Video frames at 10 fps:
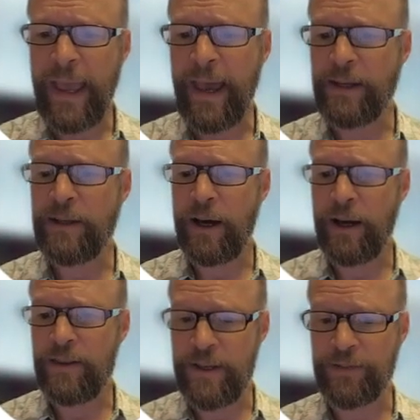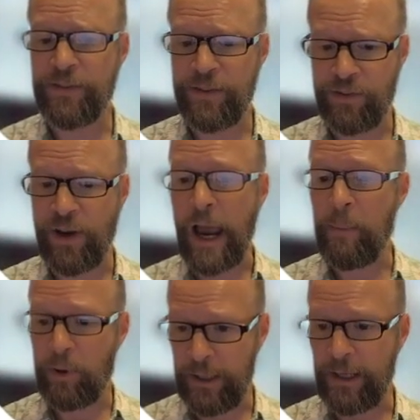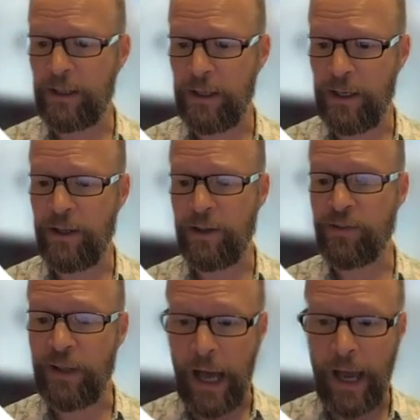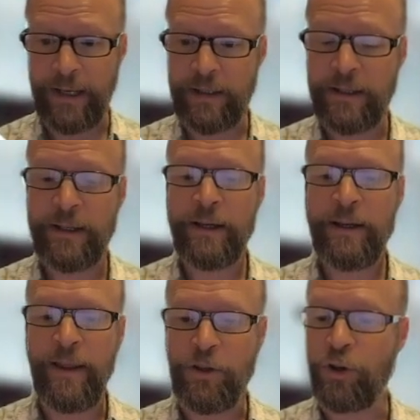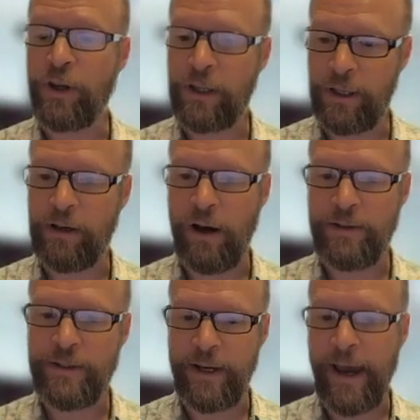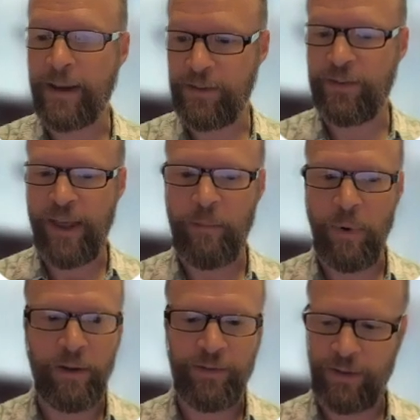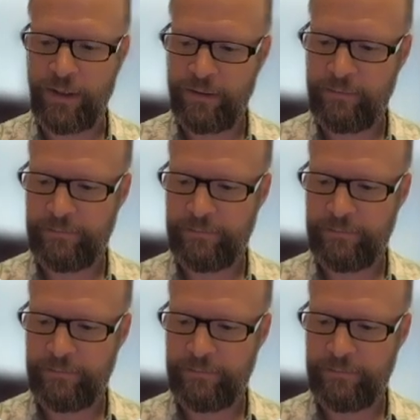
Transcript: And this is a hyperlink in the slide that you can click on to access that policy.